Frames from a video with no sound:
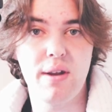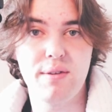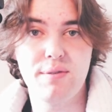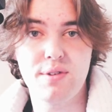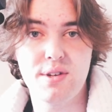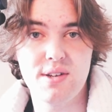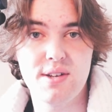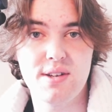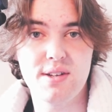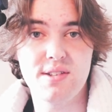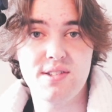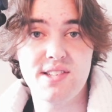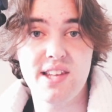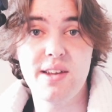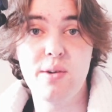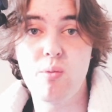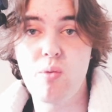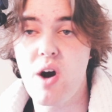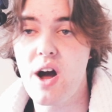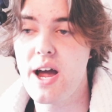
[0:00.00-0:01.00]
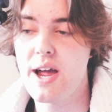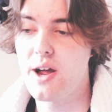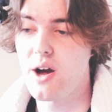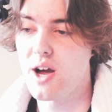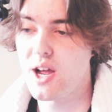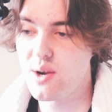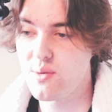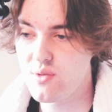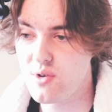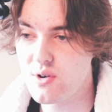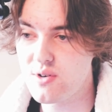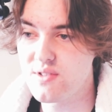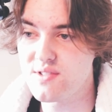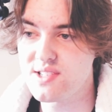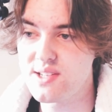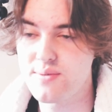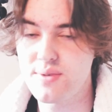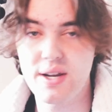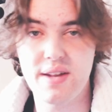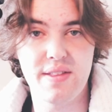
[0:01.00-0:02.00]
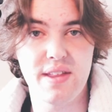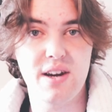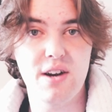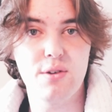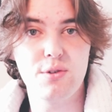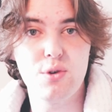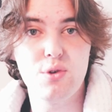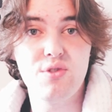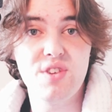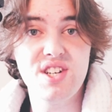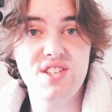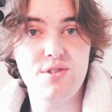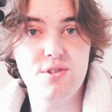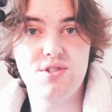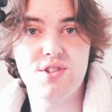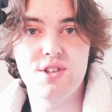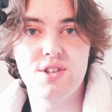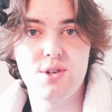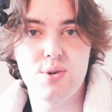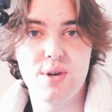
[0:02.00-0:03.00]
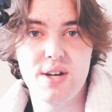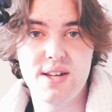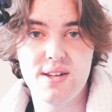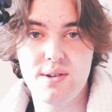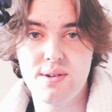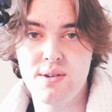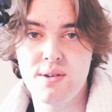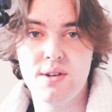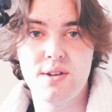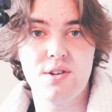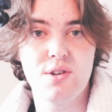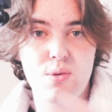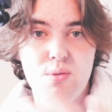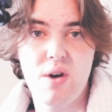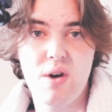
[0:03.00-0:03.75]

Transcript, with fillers: love to see why I am wrong on something, and then I'll do research into it and into